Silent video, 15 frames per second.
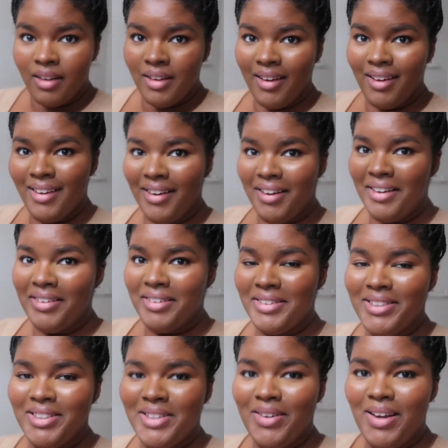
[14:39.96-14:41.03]
Hey y'all,
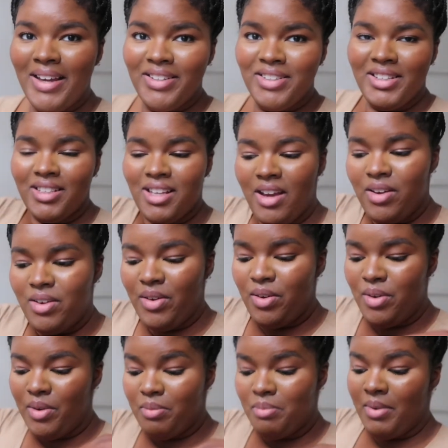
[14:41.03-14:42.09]
so I just got
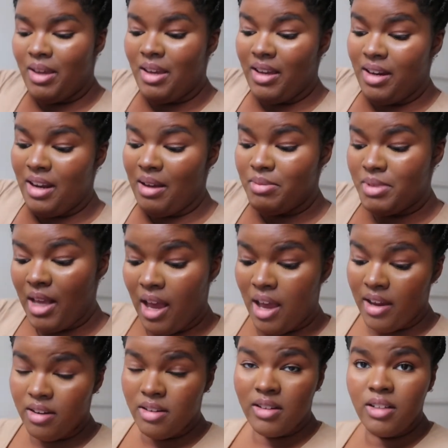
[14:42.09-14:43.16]
home and I'm
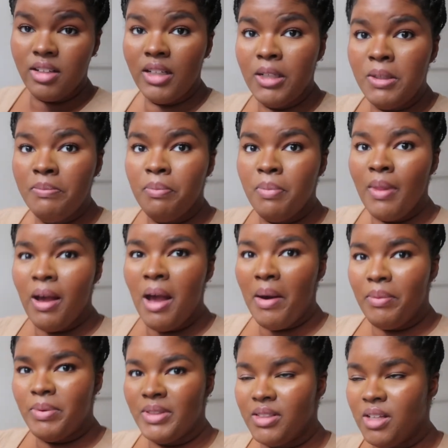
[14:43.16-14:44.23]
tired.
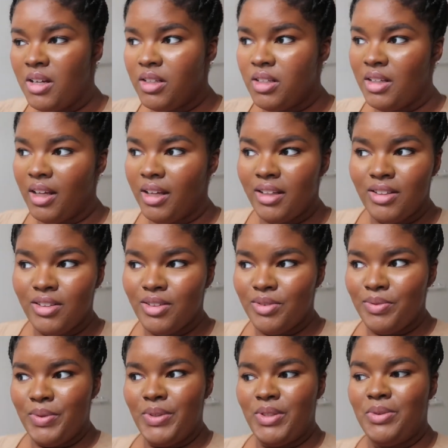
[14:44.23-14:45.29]
I was gonna like,
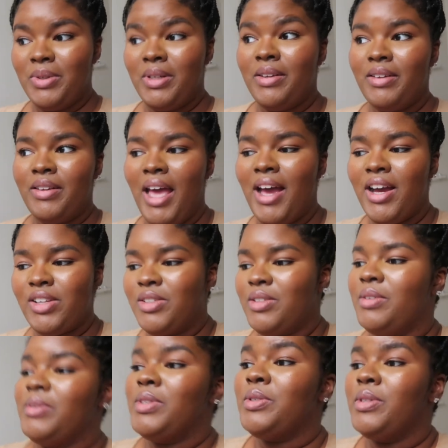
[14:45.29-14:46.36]
went to
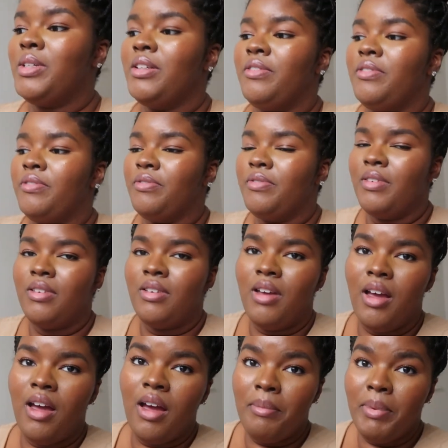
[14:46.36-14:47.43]

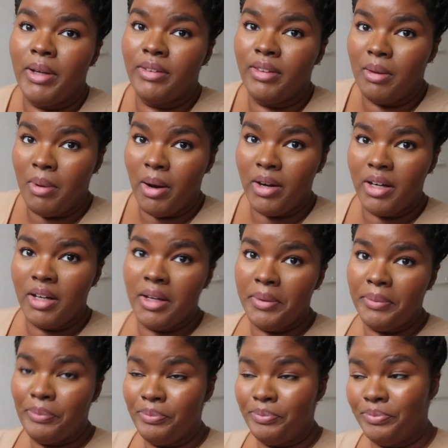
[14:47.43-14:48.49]
a birthday party
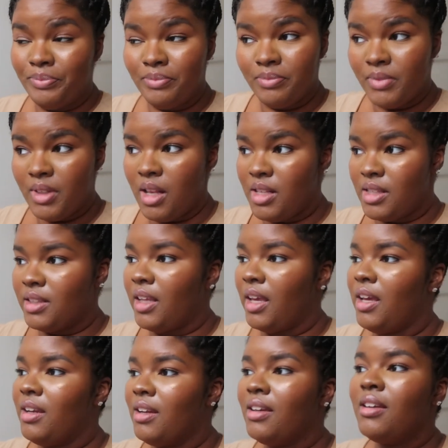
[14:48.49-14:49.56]

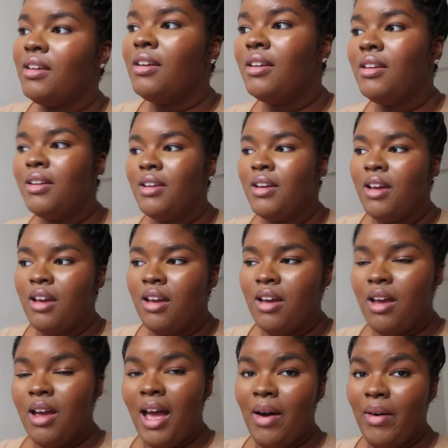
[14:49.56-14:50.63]
instead.
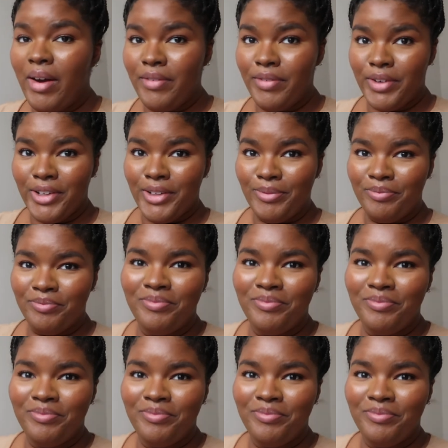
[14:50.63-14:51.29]
However,